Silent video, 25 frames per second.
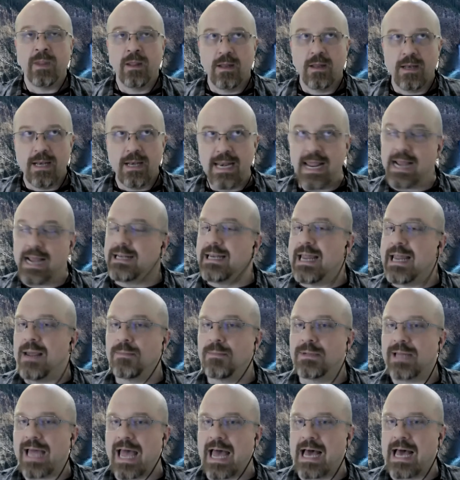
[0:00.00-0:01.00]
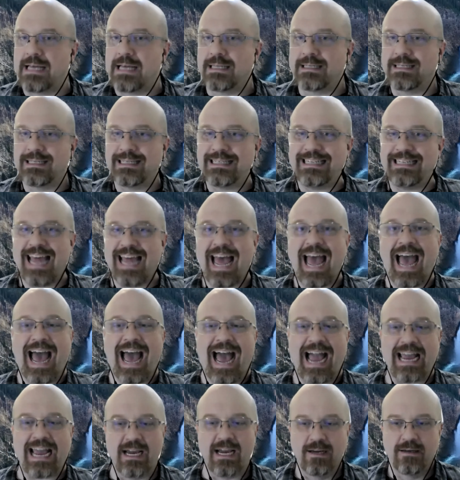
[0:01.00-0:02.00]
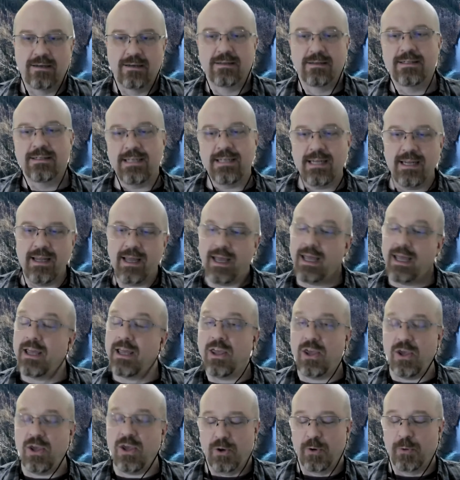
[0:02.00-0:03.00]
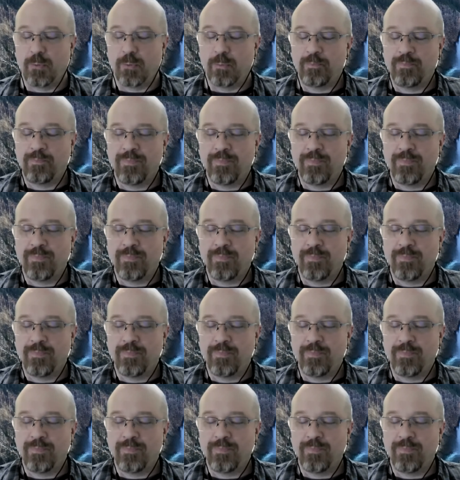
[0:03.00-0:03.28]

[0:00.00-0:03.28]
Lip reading: nicknamed as TAQ, T-A-Q.